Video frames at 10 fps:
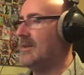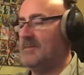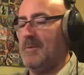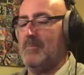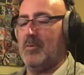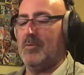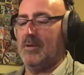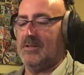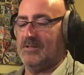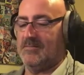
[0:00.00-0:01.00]
It's a bit
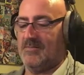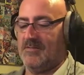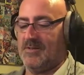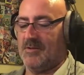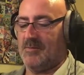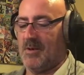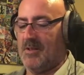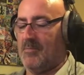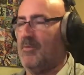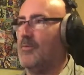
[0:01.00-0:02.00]
boring because I've told you
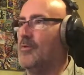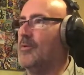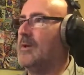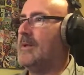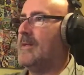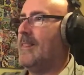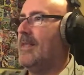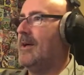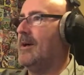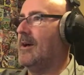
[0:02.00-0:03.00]
about this before,
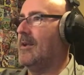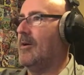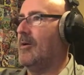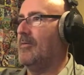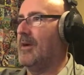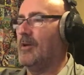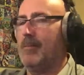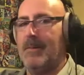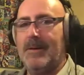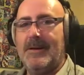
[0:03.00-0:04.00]
and I'll hold that
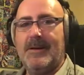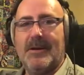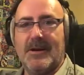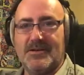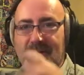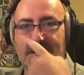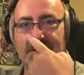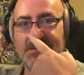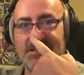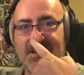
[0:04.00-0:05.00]
up so you
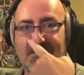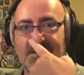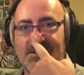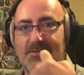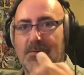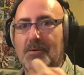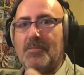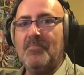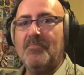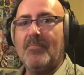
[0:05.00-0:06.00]
can see it first of all.